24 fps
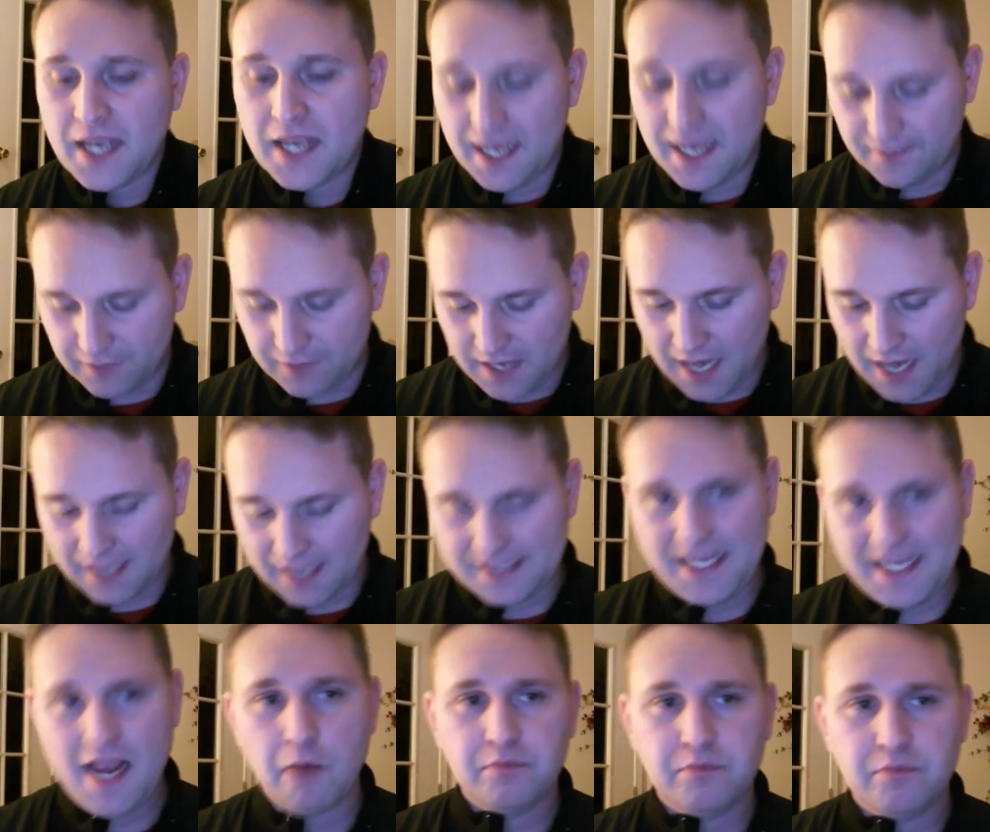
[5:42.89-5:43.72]
If God
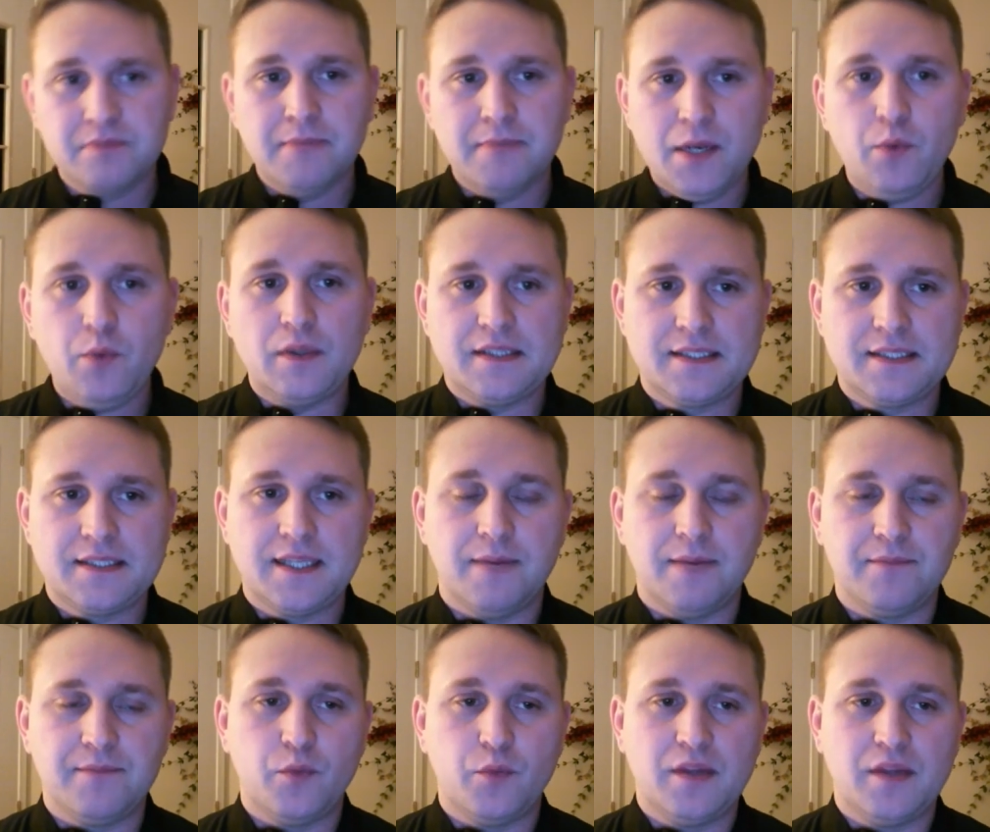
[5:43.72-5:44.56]
has helped me with
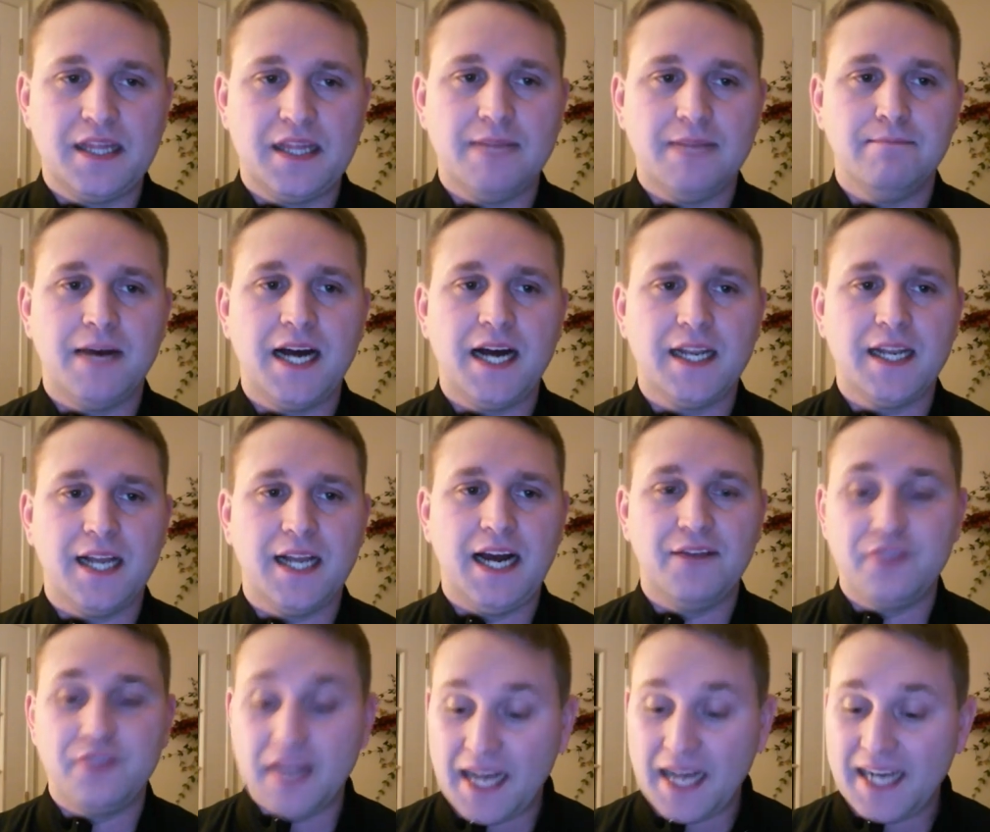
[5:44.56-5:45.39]
something within my
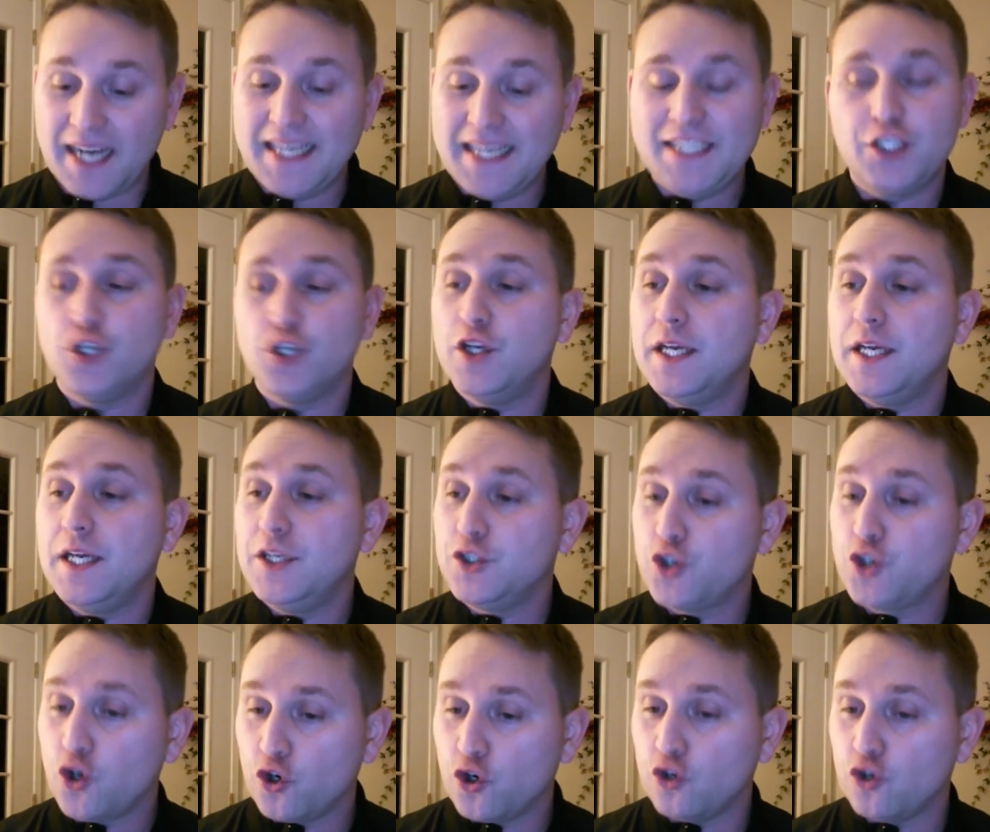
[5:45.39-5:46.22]
life, then I need to, in
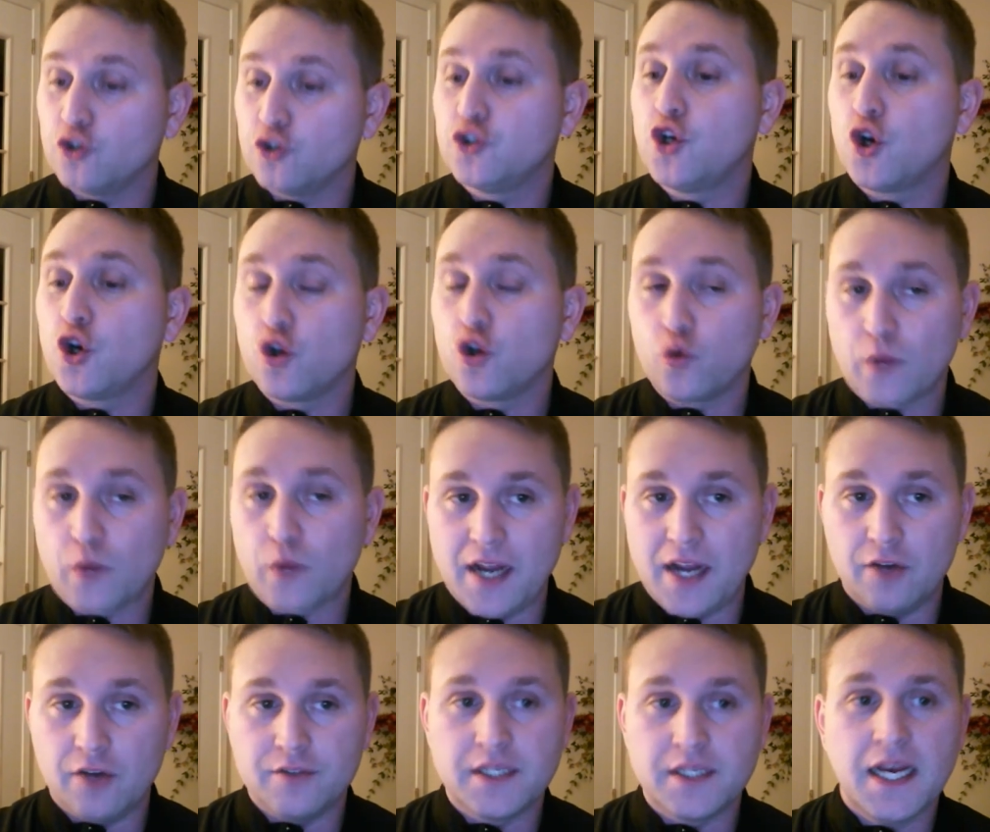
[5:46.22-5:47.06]
turn, turn
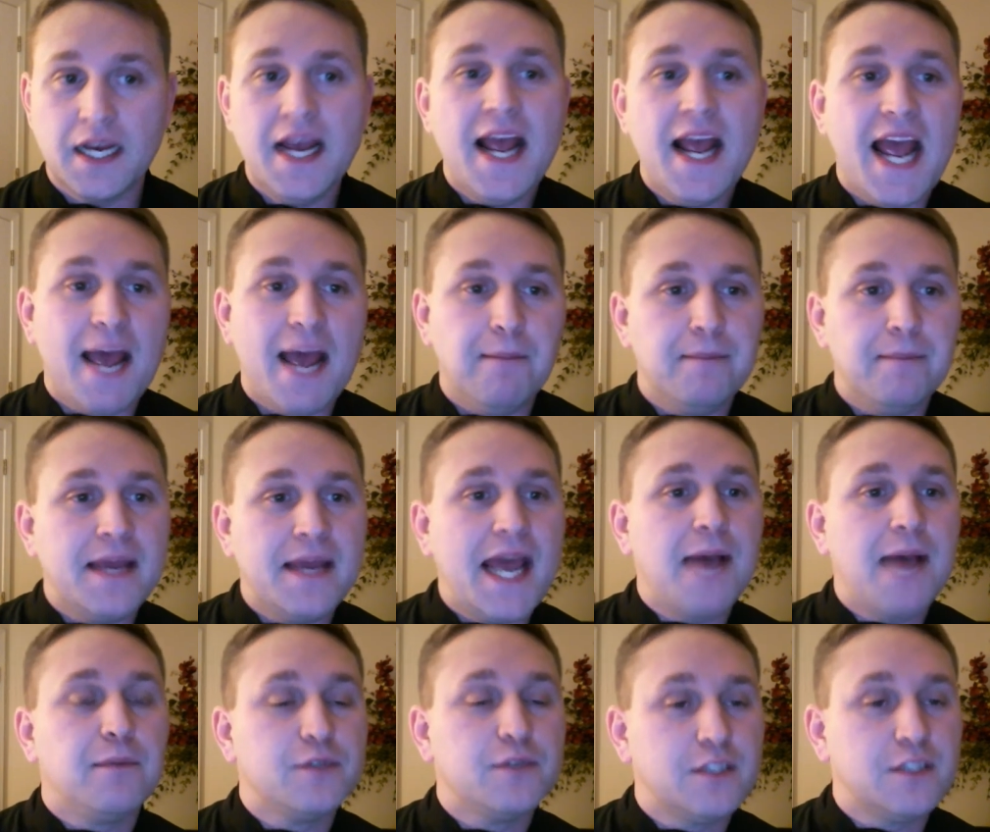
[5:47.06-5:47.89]
around and
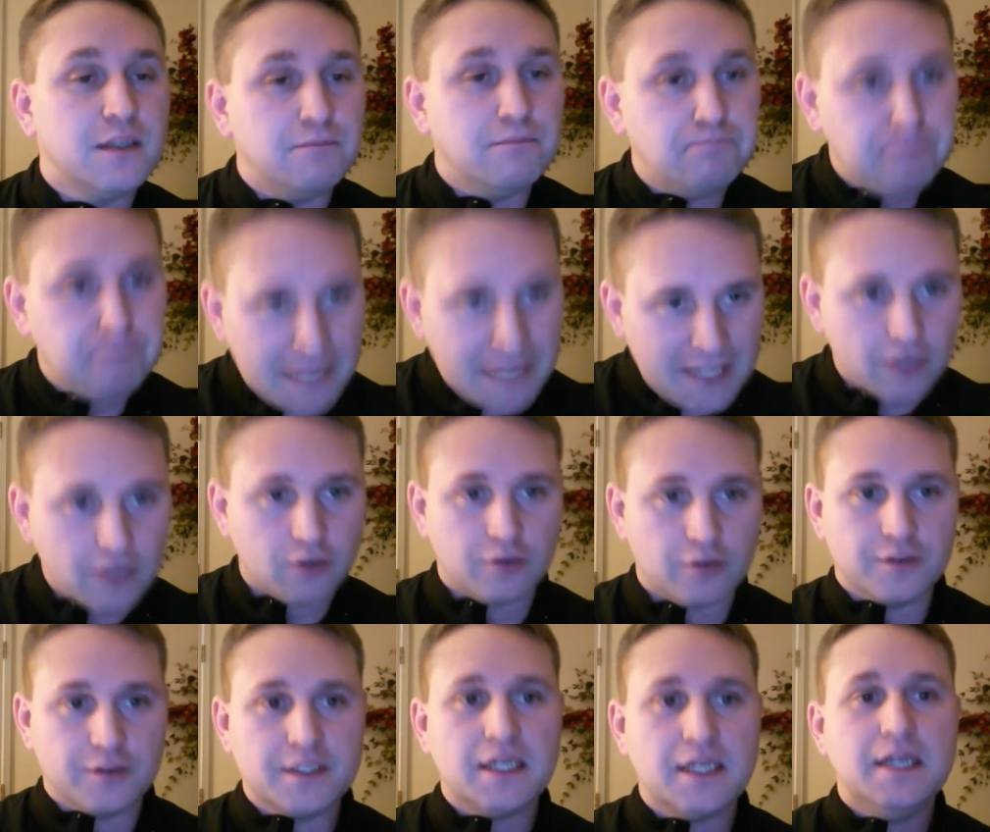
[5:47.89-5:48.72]
be able to
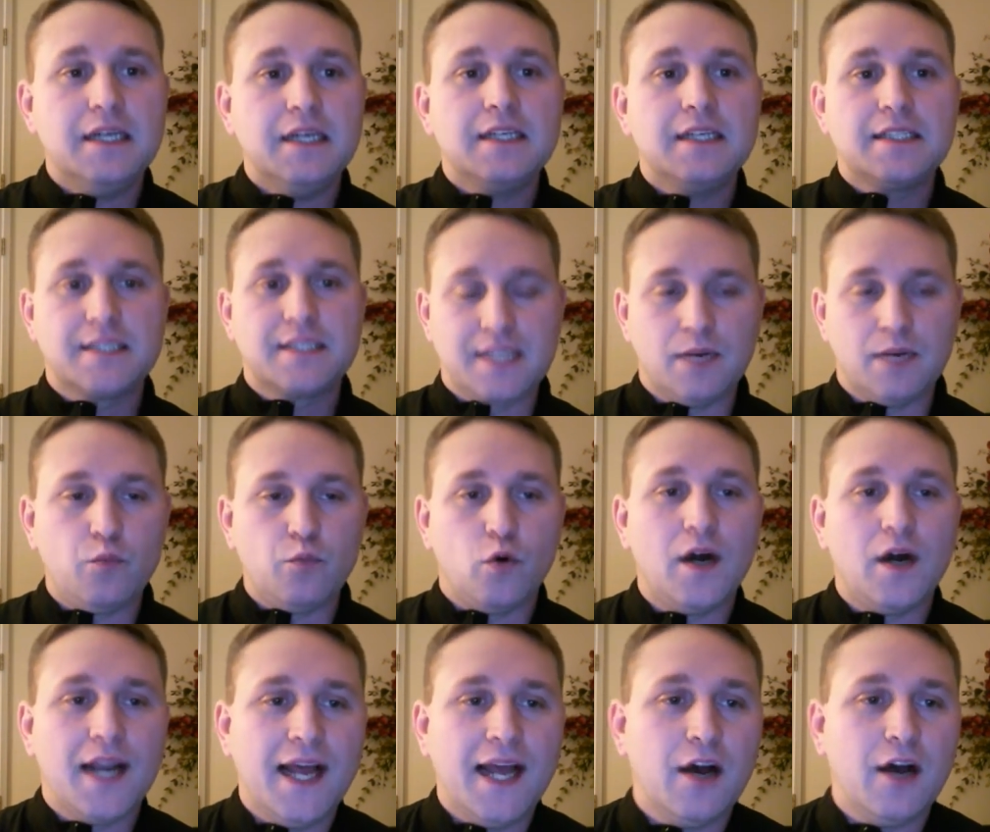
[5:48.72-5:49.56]
build
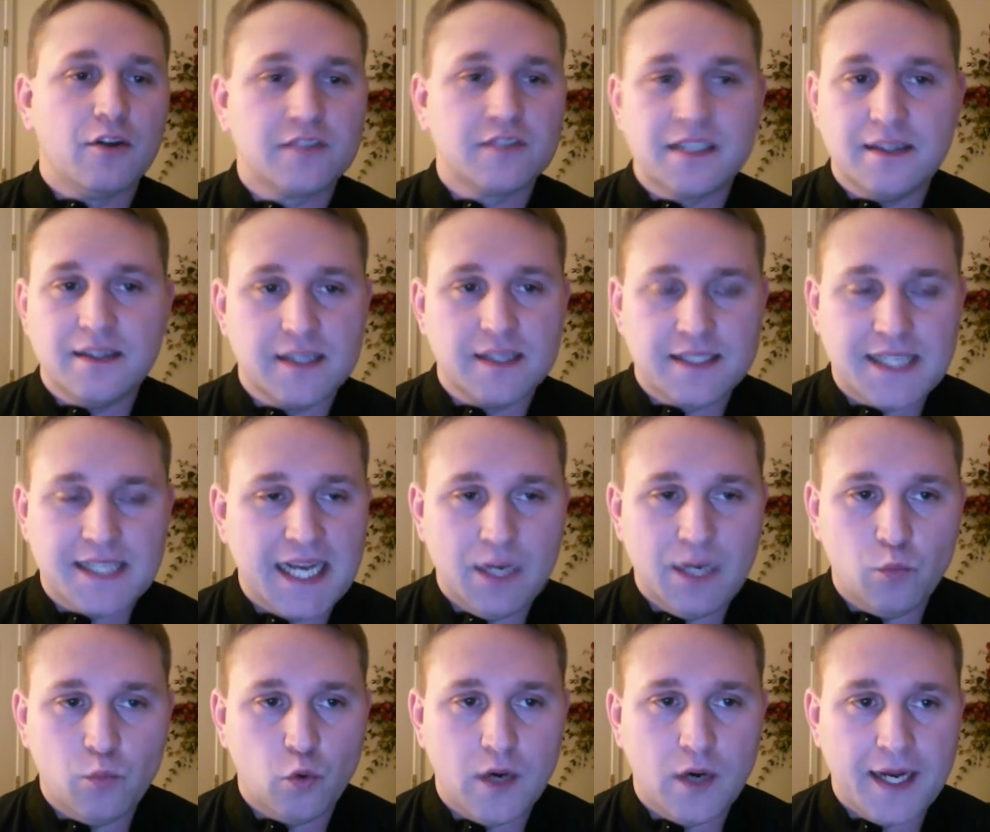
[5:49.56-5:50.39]
someone else in the
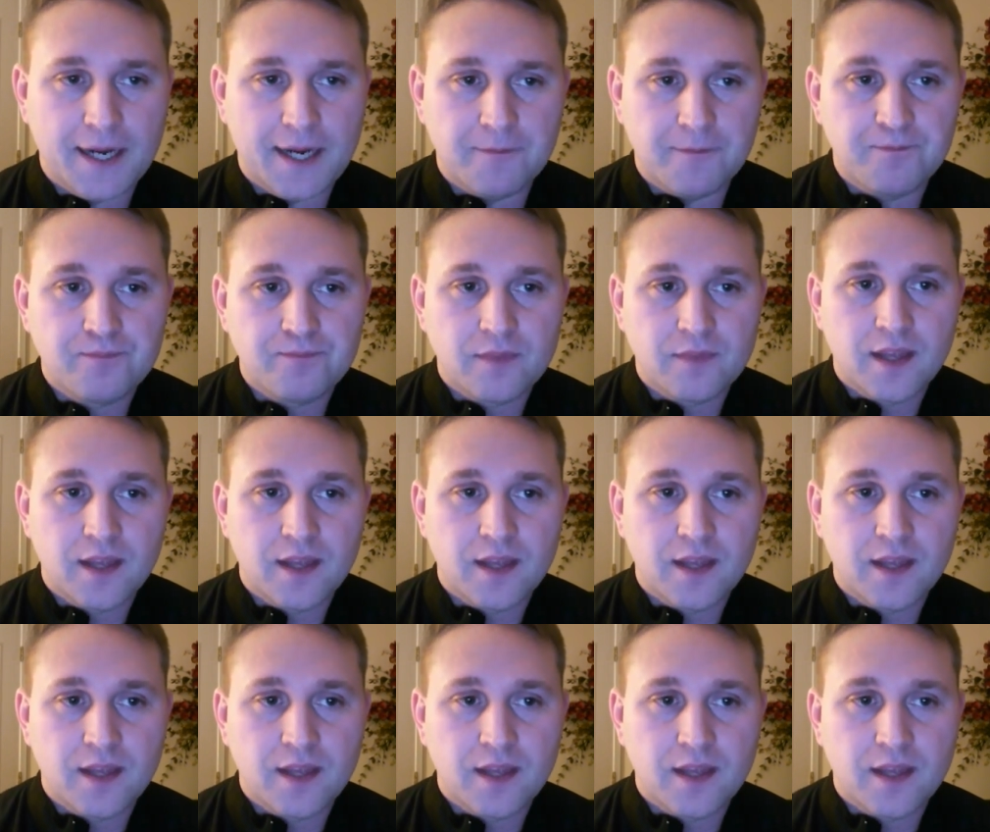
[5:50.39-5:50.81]
same way.